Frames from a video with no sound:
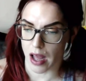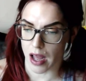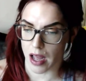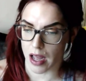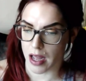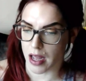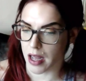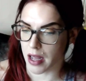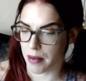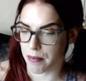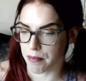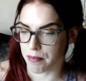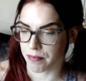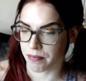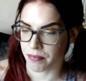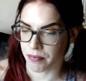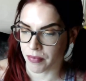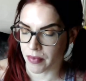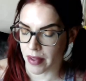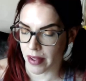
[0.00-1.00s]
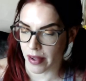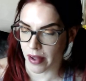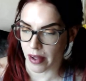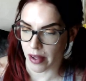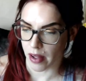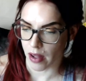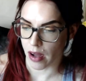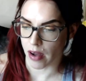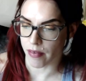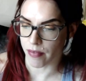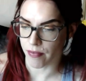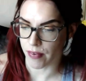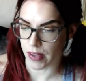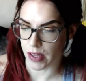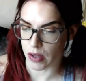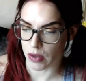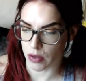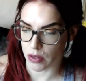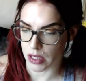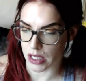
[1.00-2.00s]
um, i
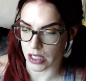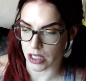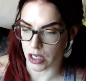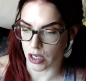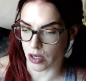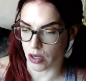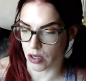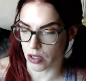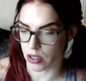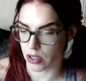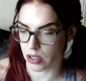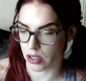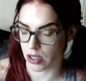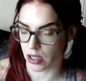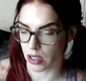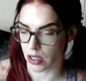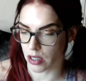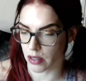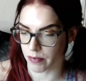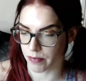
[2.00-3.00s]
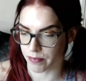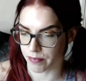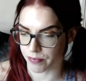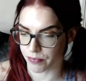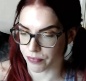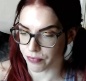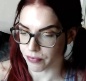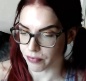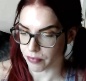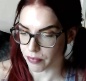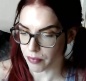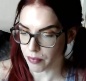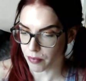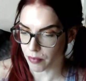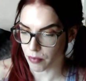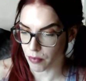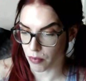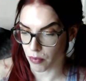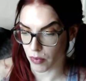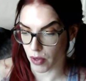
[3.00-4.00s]
feel this looks
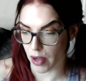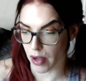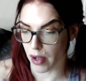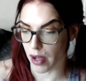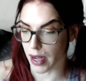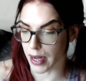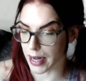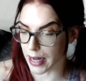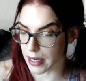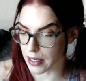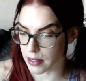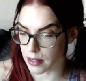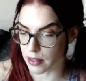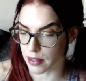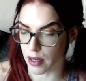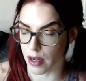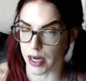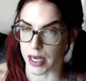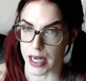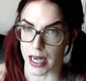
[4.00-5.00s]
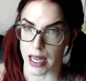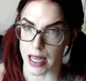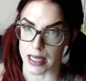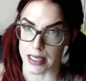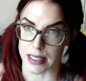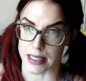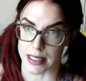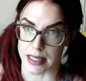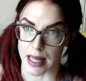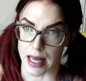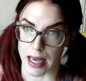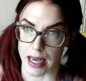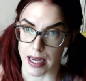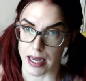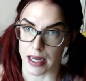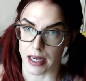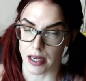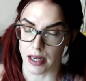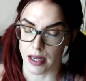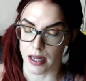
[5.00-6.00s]
i get the ideas
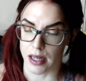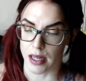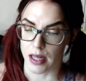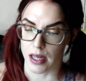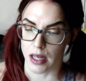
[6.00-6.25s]
there